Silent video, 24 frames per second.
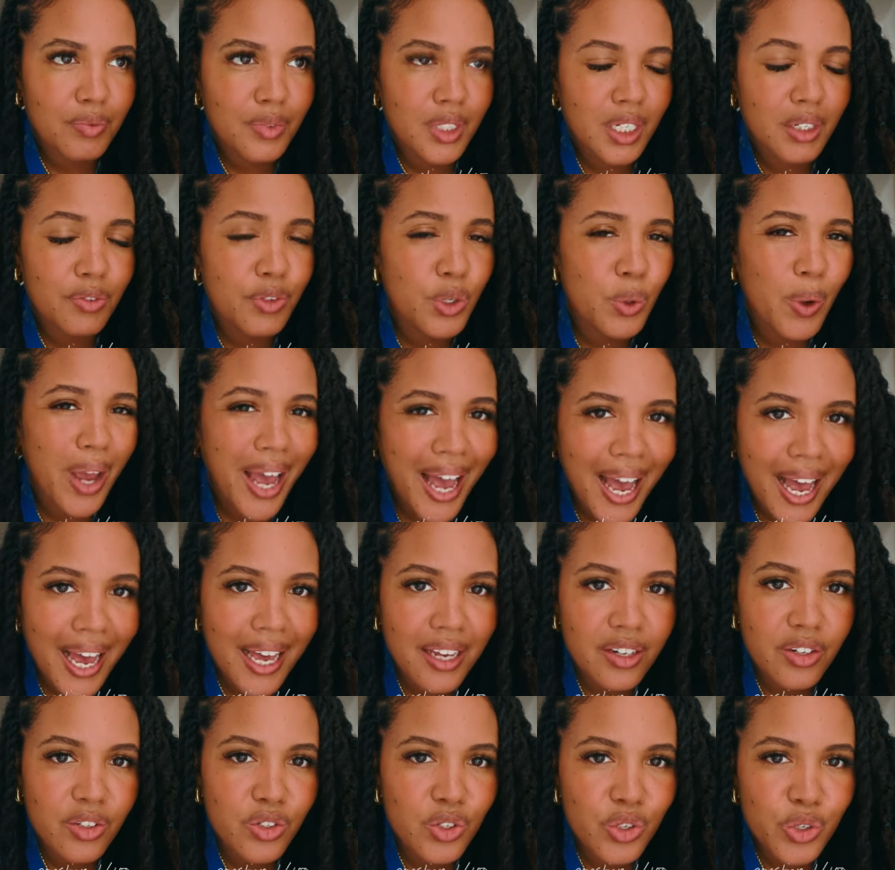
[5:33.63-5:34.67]
If you
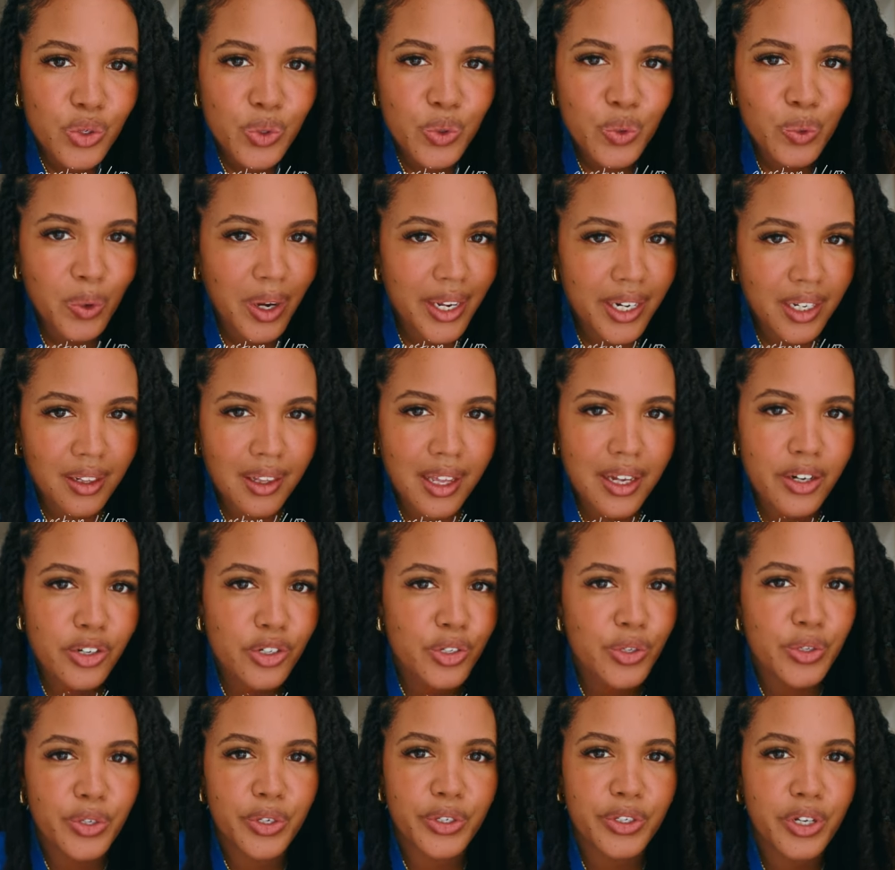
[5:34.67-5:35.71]
had to write a letter
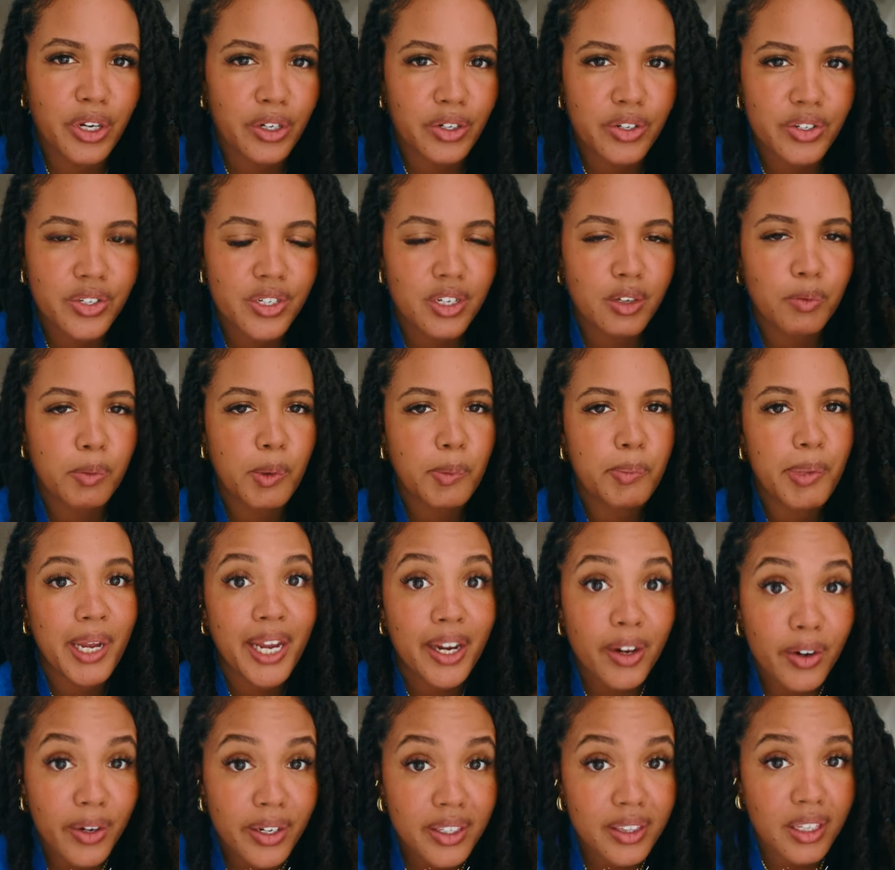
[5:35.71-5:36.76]
to your younger self
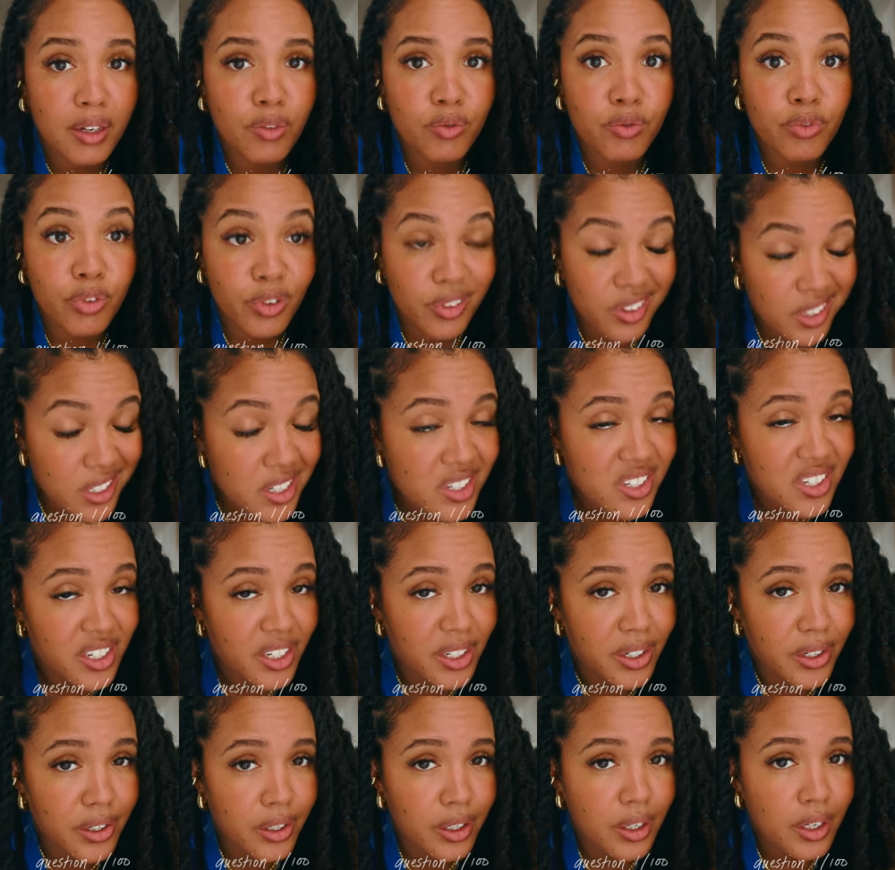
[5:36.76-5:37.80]
preparing them for this
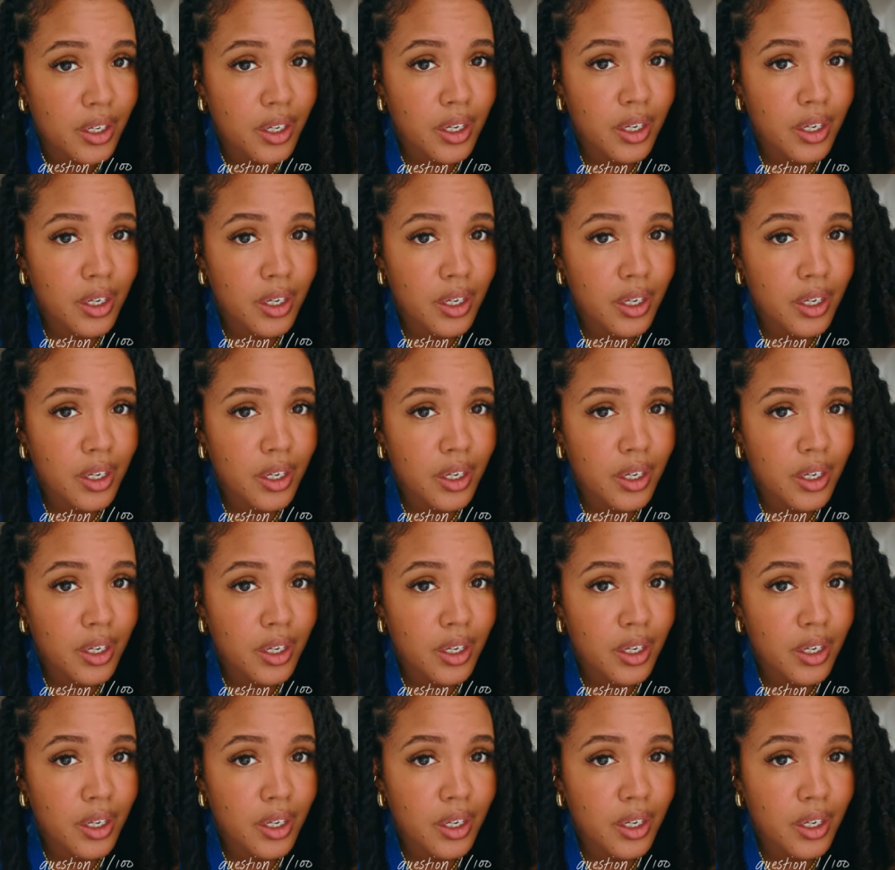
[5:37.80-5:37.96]
year,